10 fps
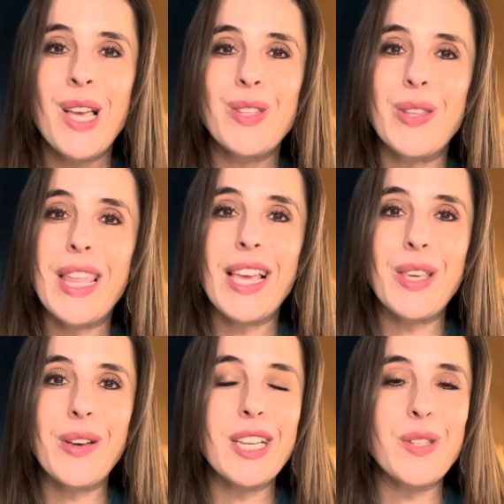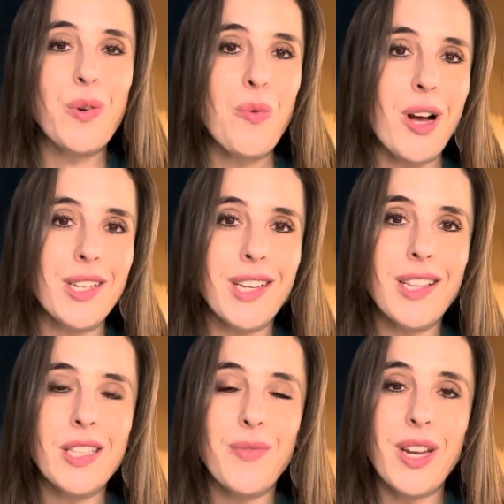So thank you guys for watching
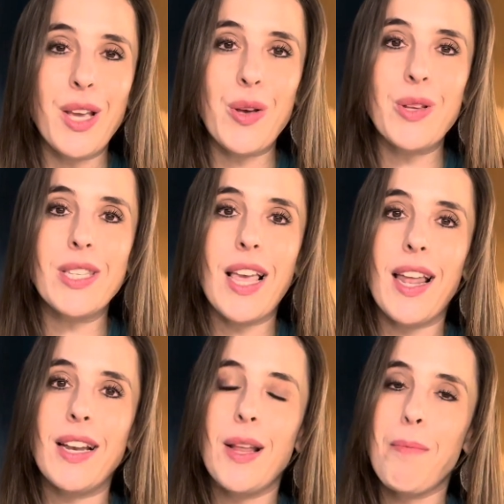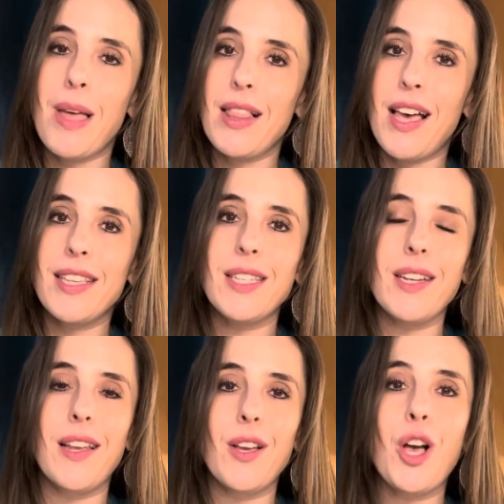these videos. And my
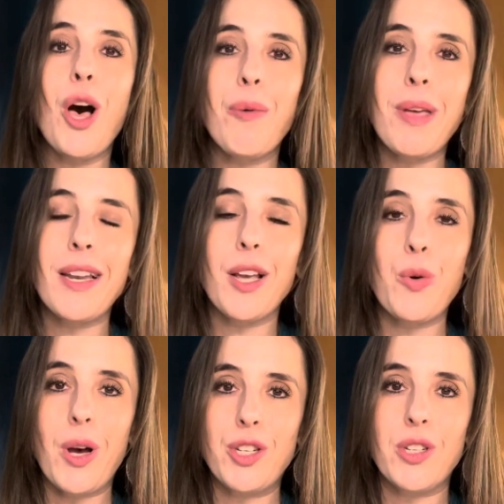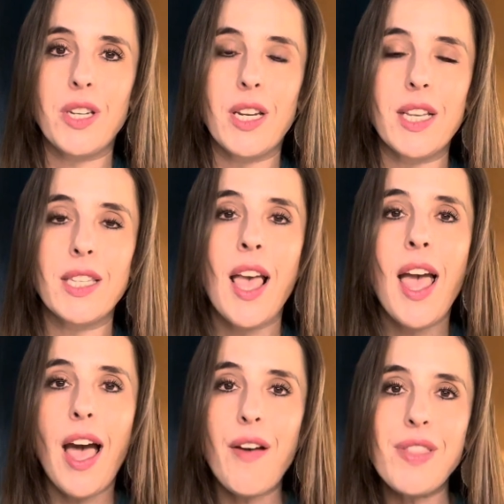last comment and question is,
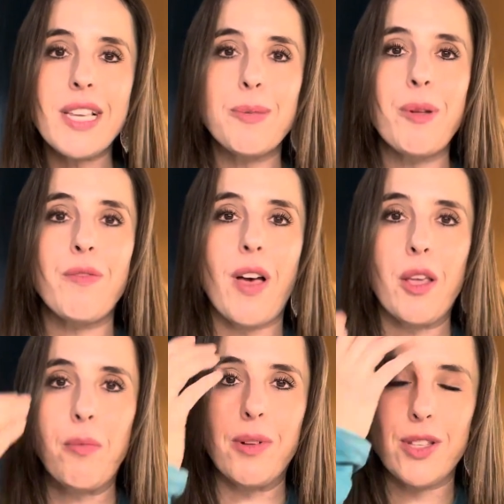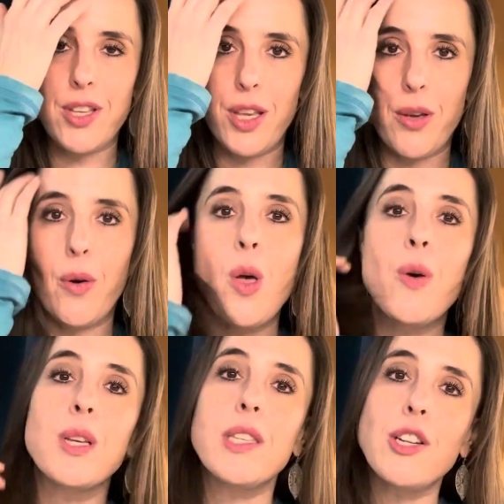have these been valuable to you?
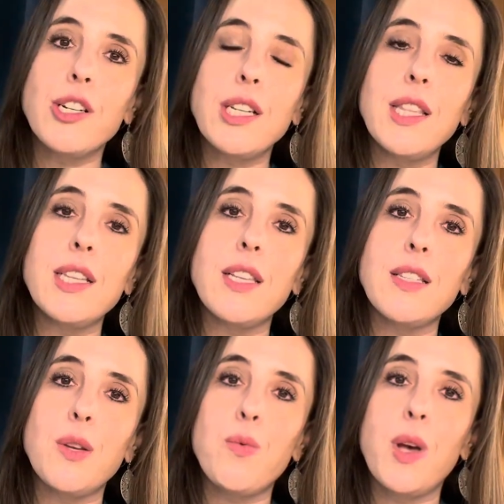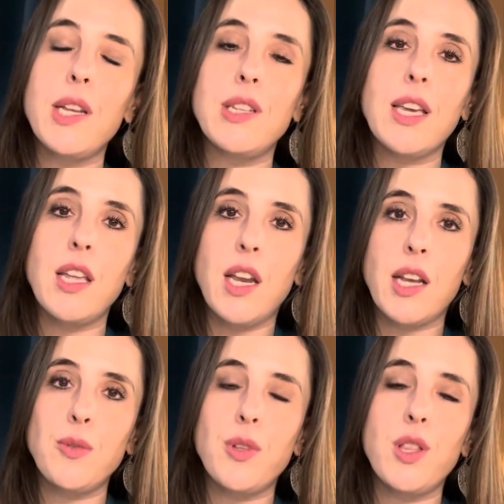We started these as a way to
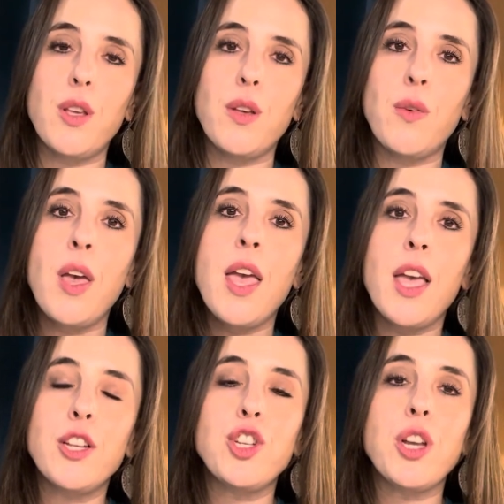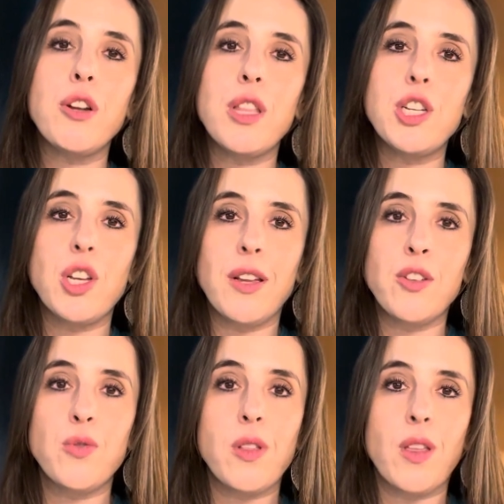connect with you and share the
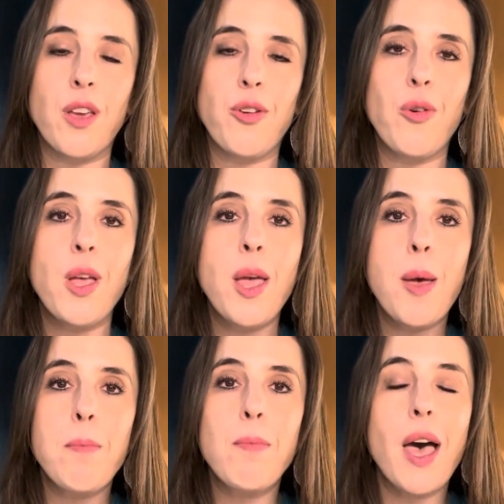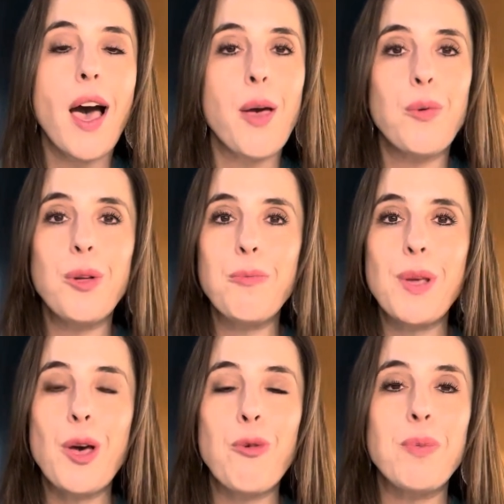change with you, but I would
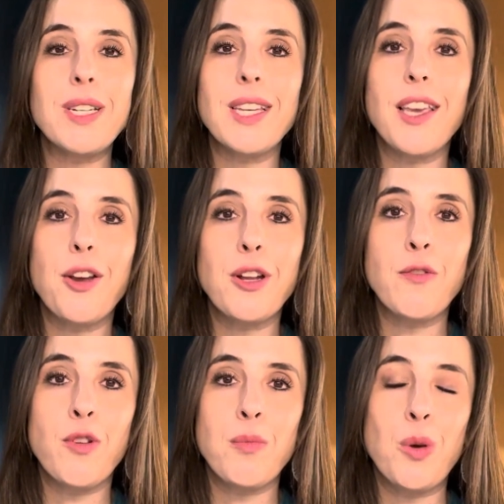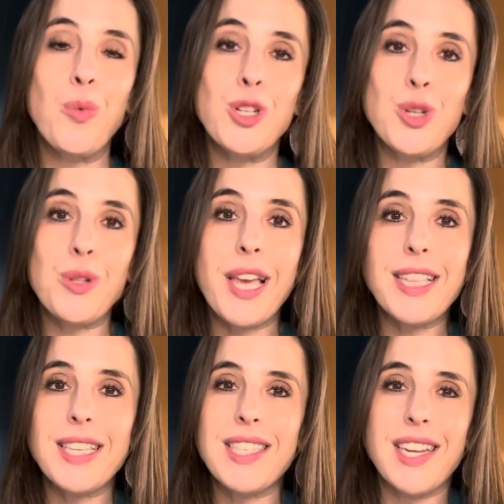be open to hearing from you. Would you like
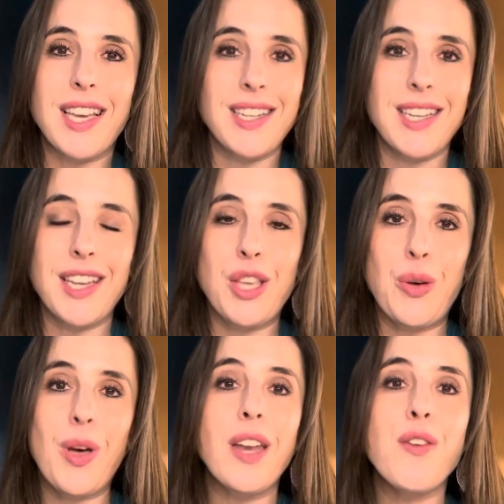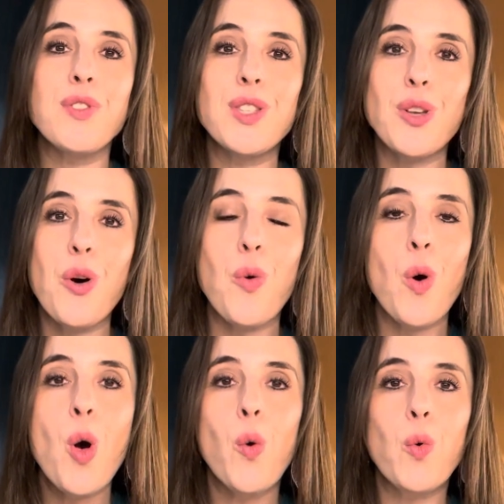this to continue? And if so,
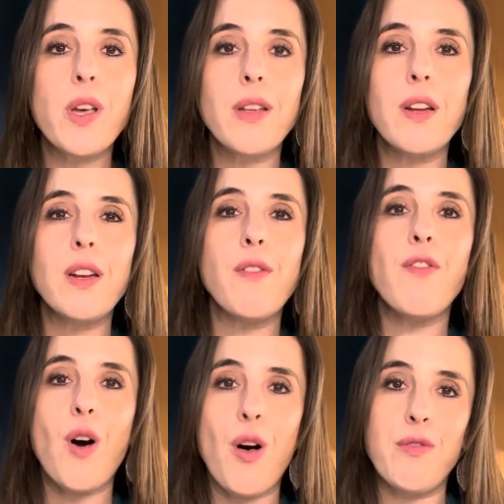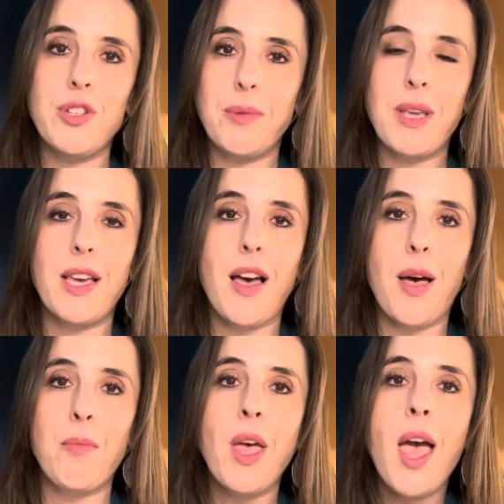what could it evolve to
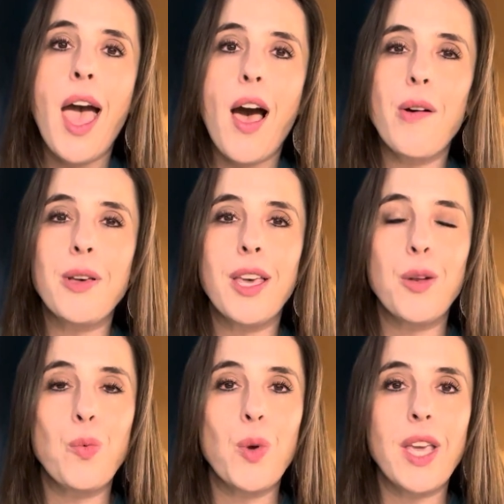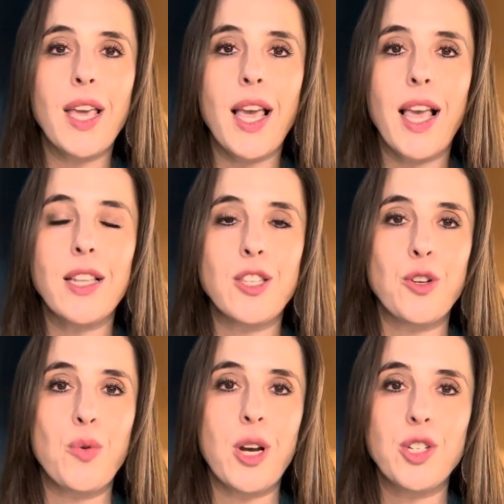become? How can we answer
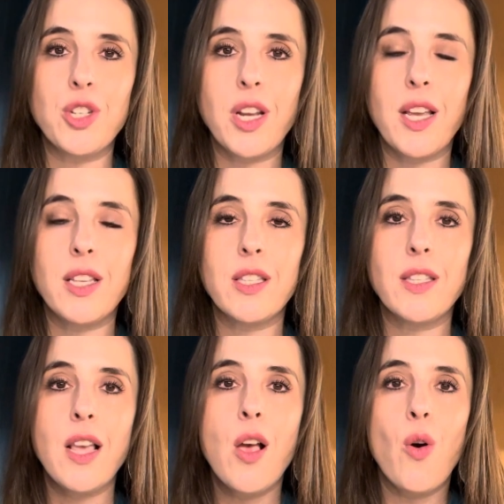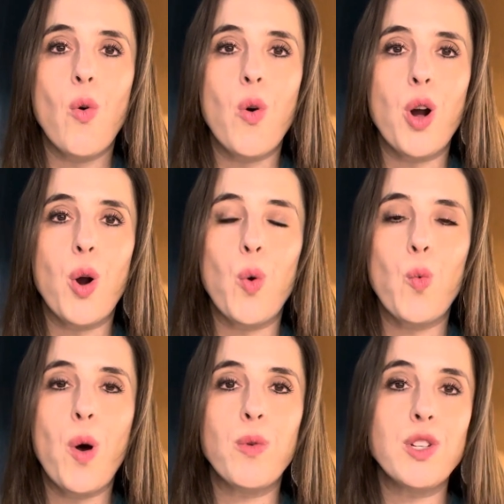questions or
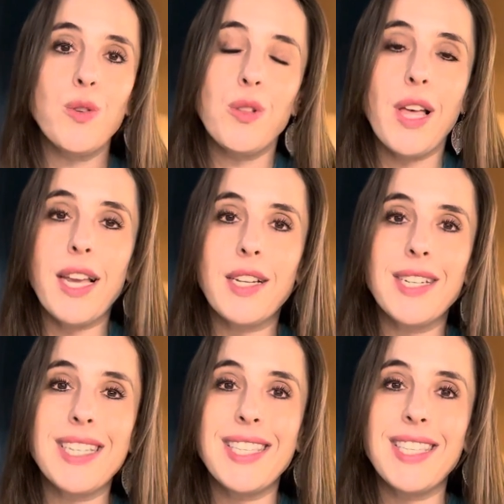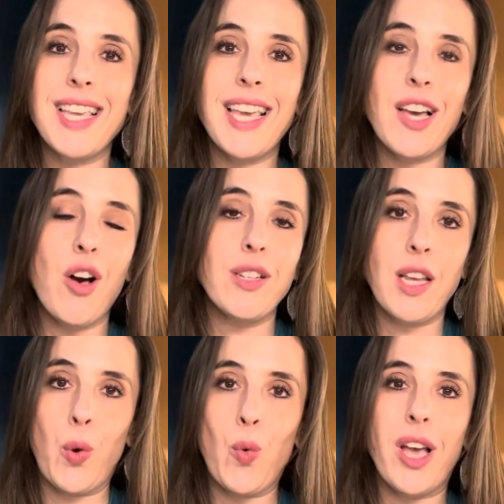what would you like to see
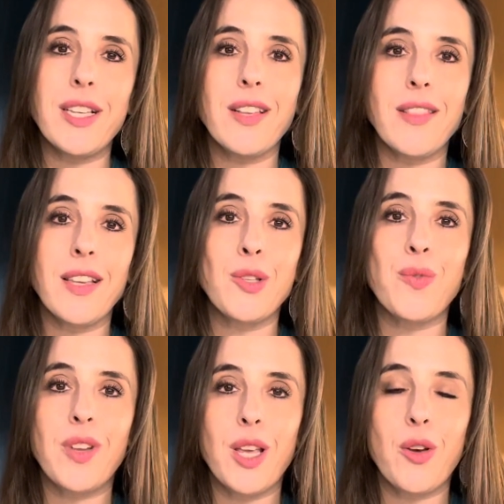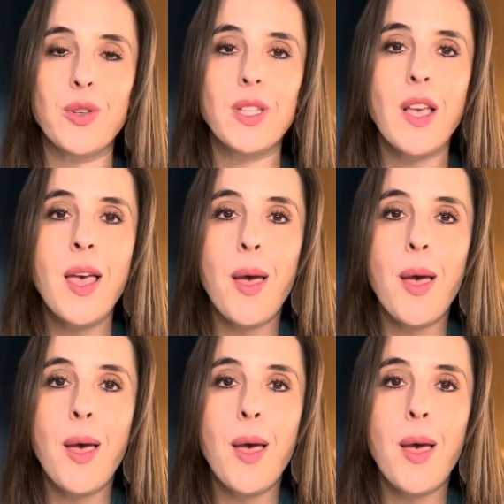content-wise on these videos?